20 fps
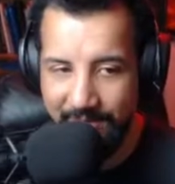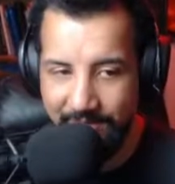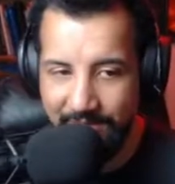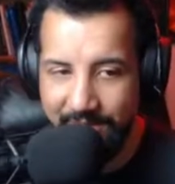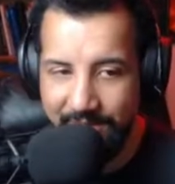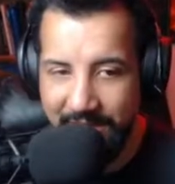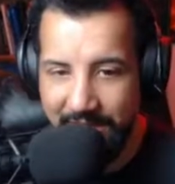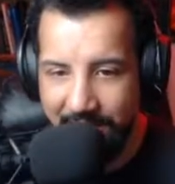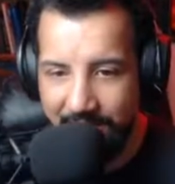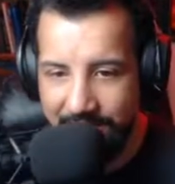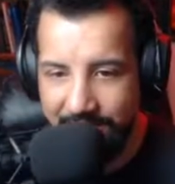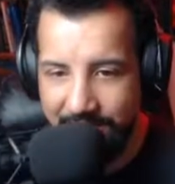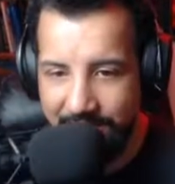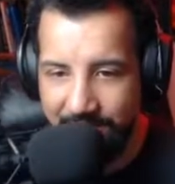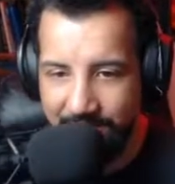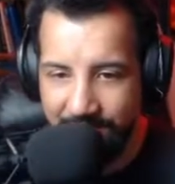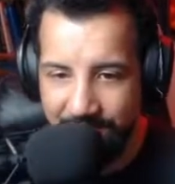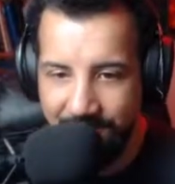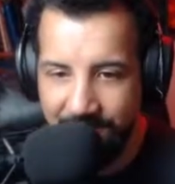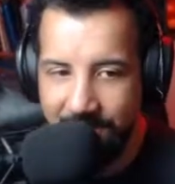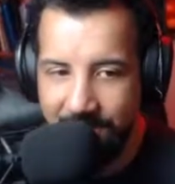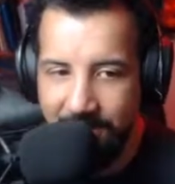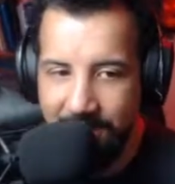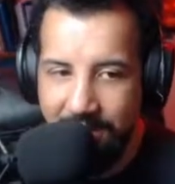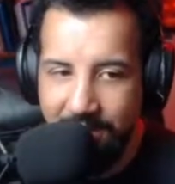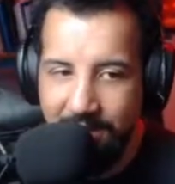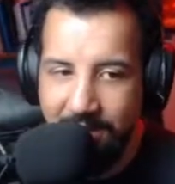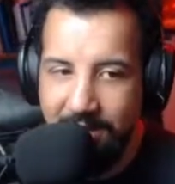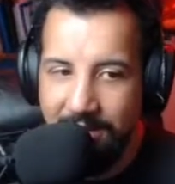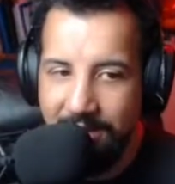Thousands of
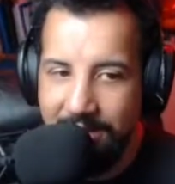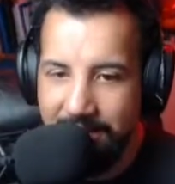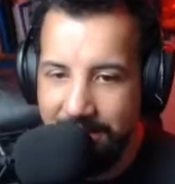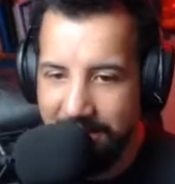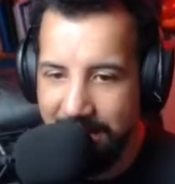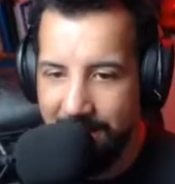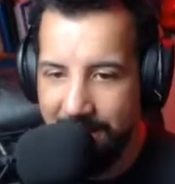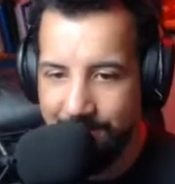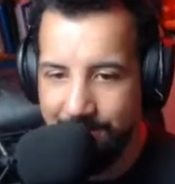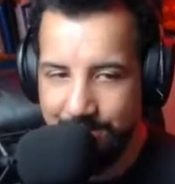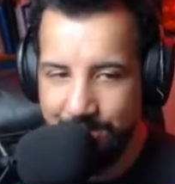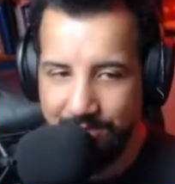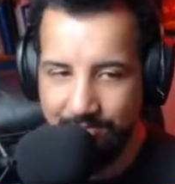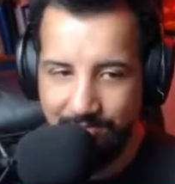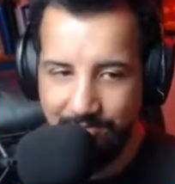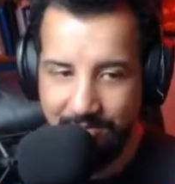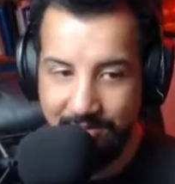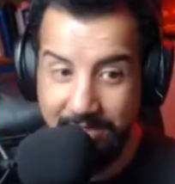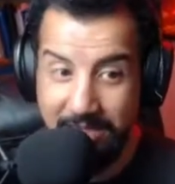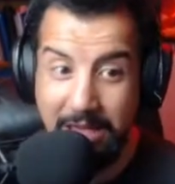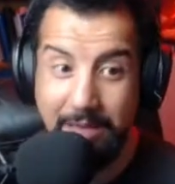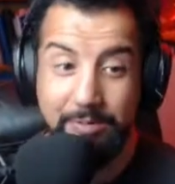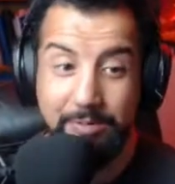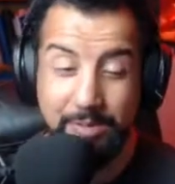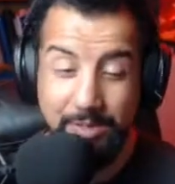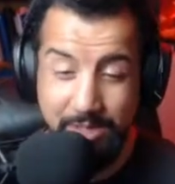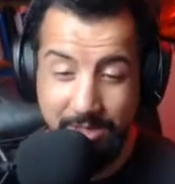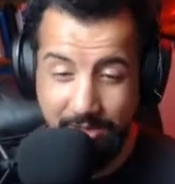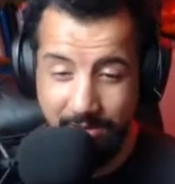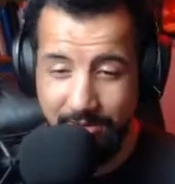caps. Caps is
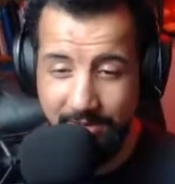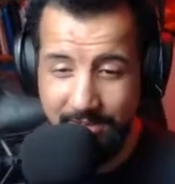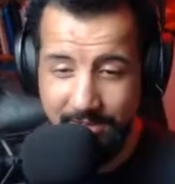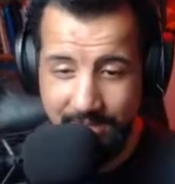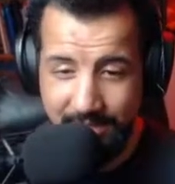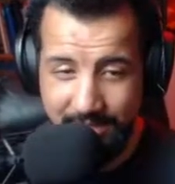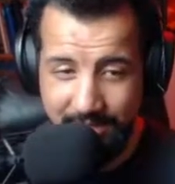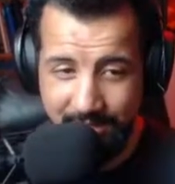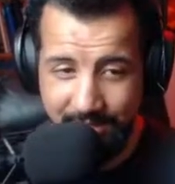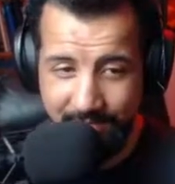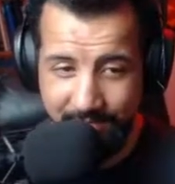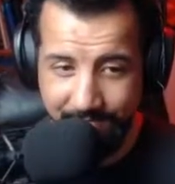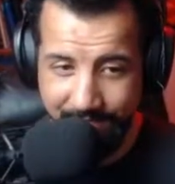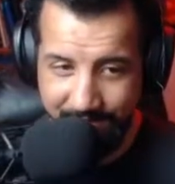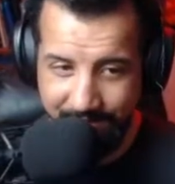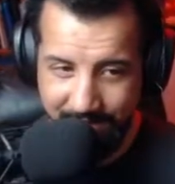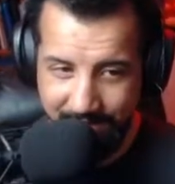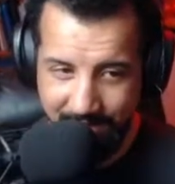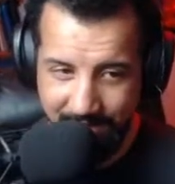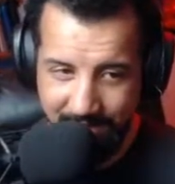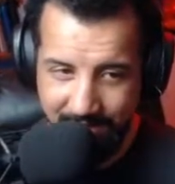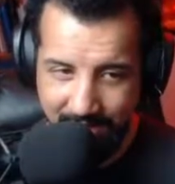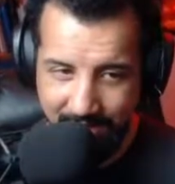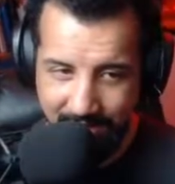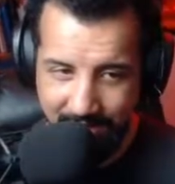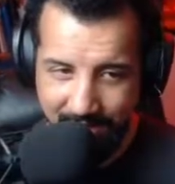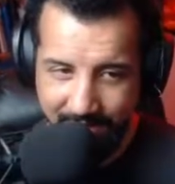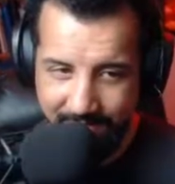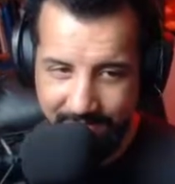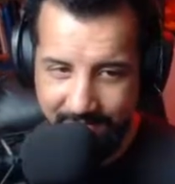the currency system.
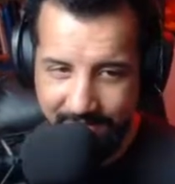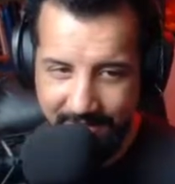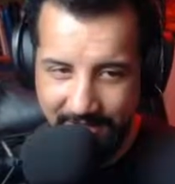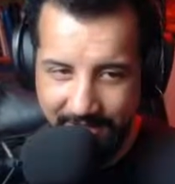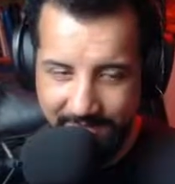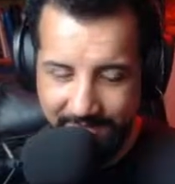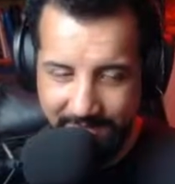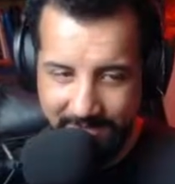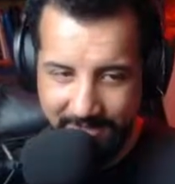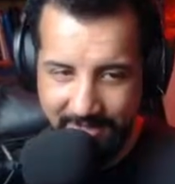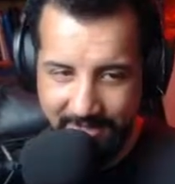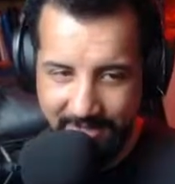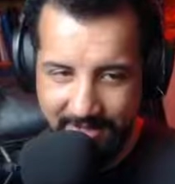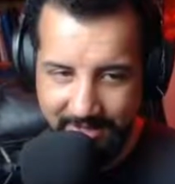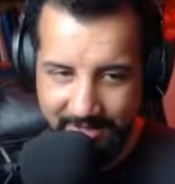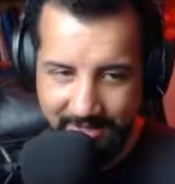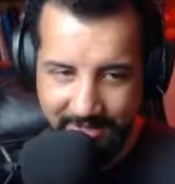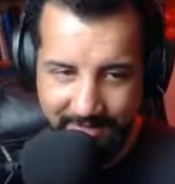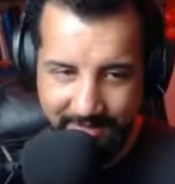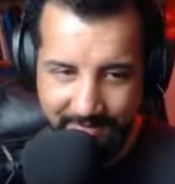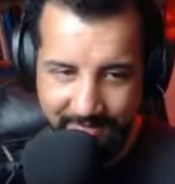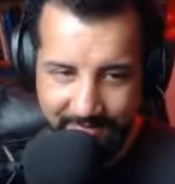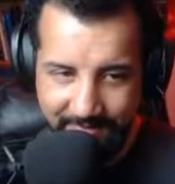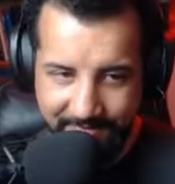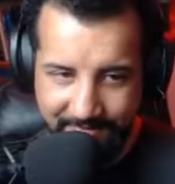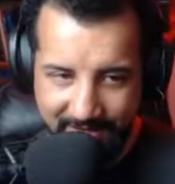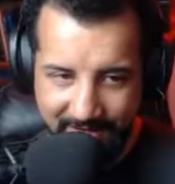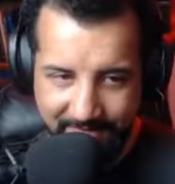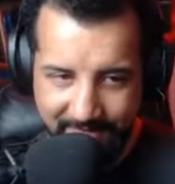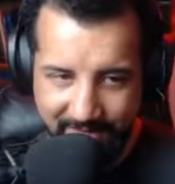
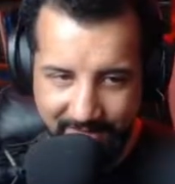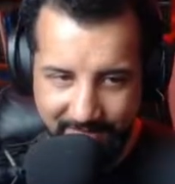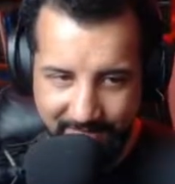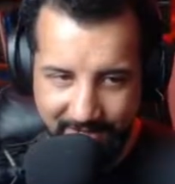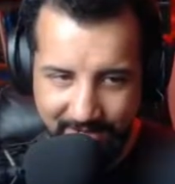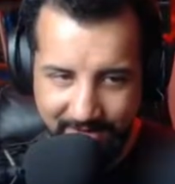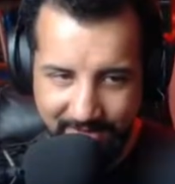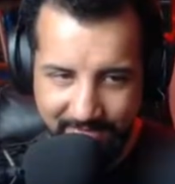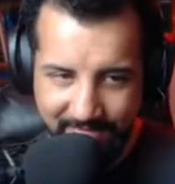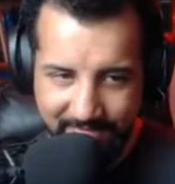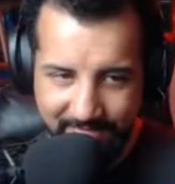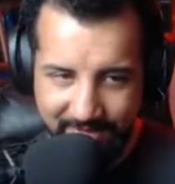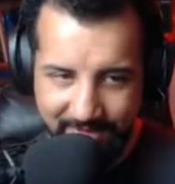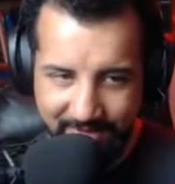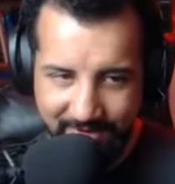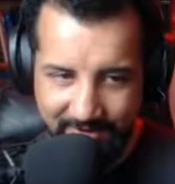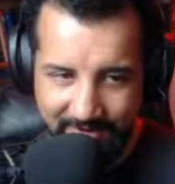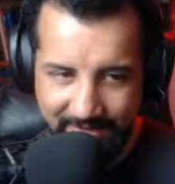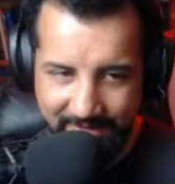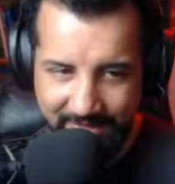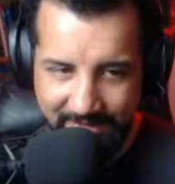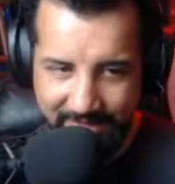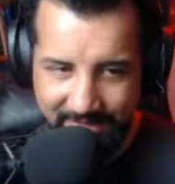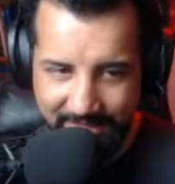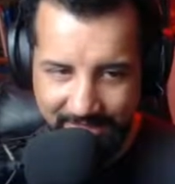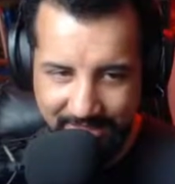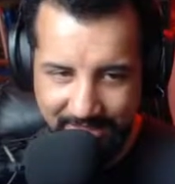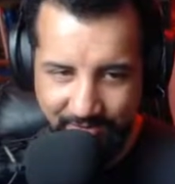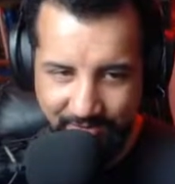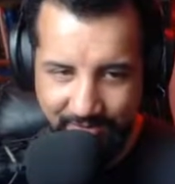5mm. There it is.
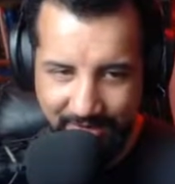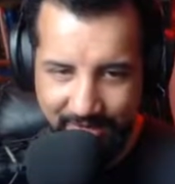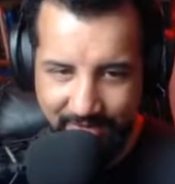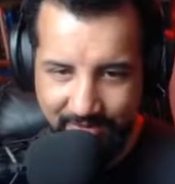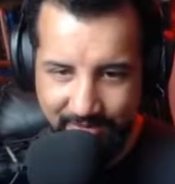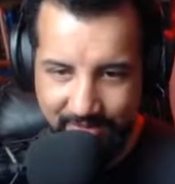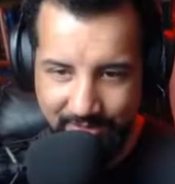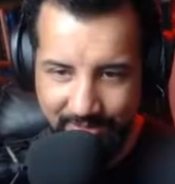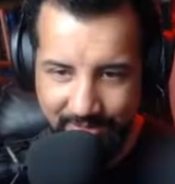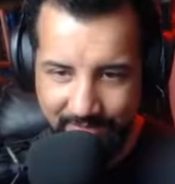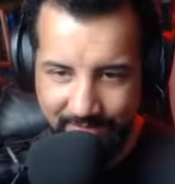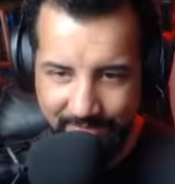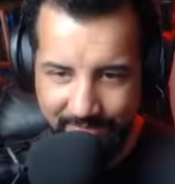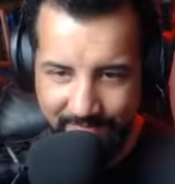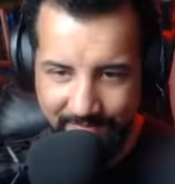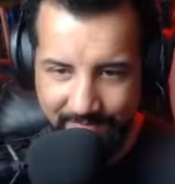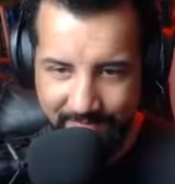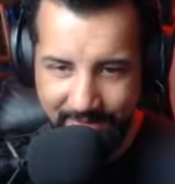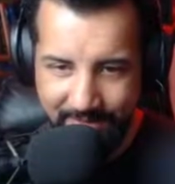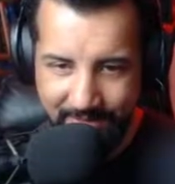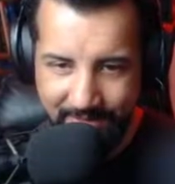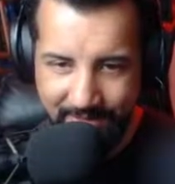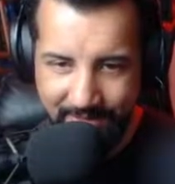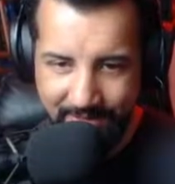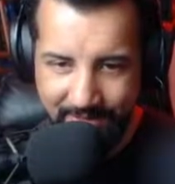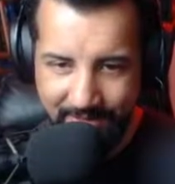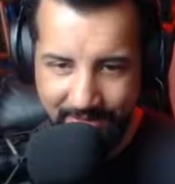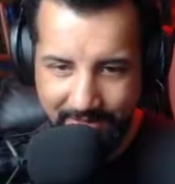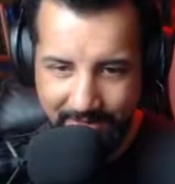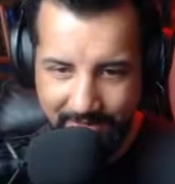Cryo cell.
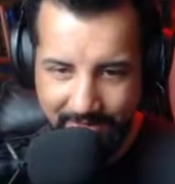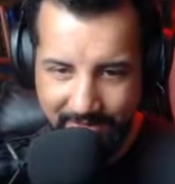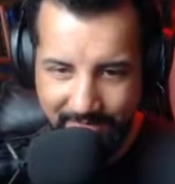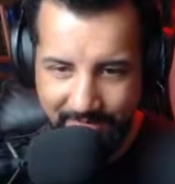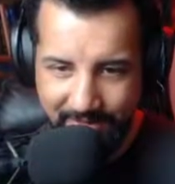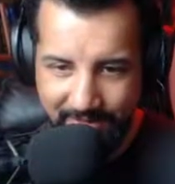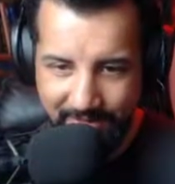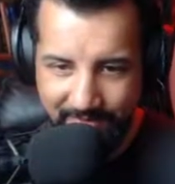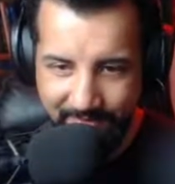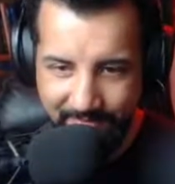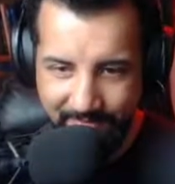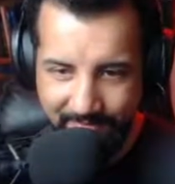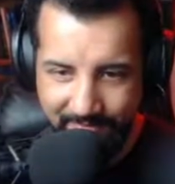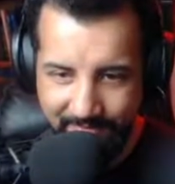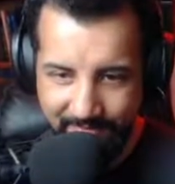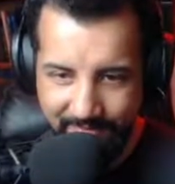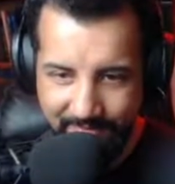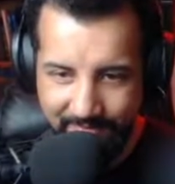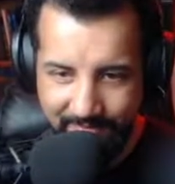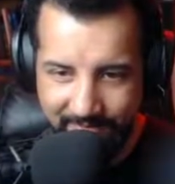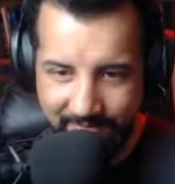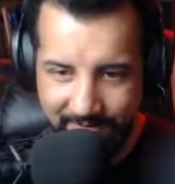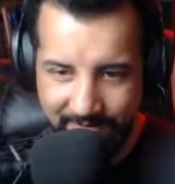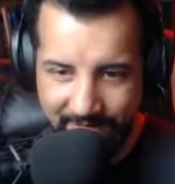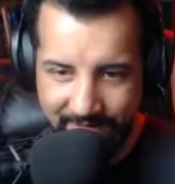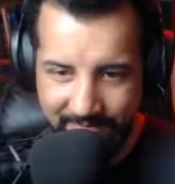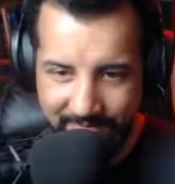Lovely. Lovely,